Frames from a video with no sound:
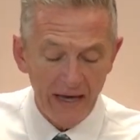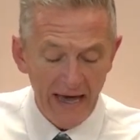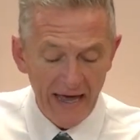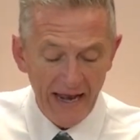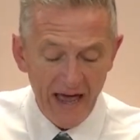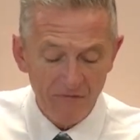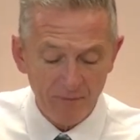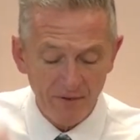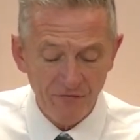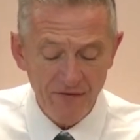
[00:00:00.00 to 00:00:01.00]
and have
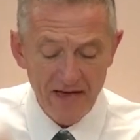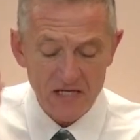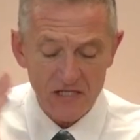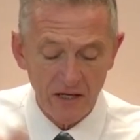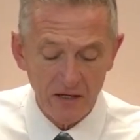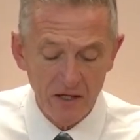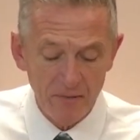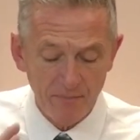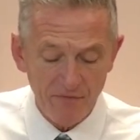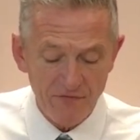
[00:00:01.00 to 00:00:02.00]
professed a
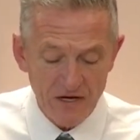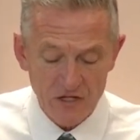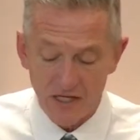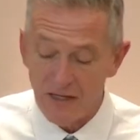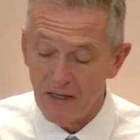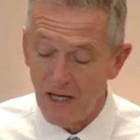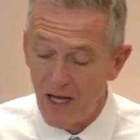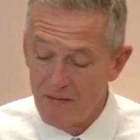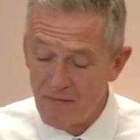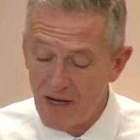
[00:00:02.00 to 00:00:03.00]
good profession
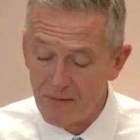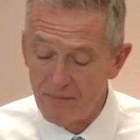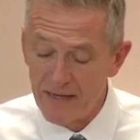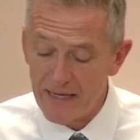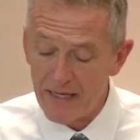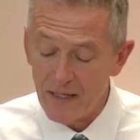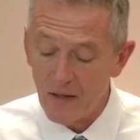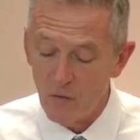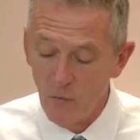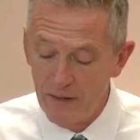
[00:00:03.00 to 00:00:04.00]
among many
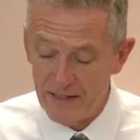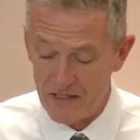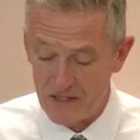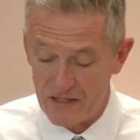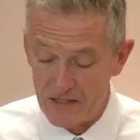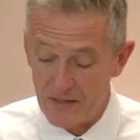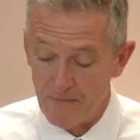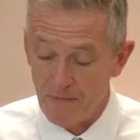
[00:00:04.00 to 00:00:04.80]
witnesses.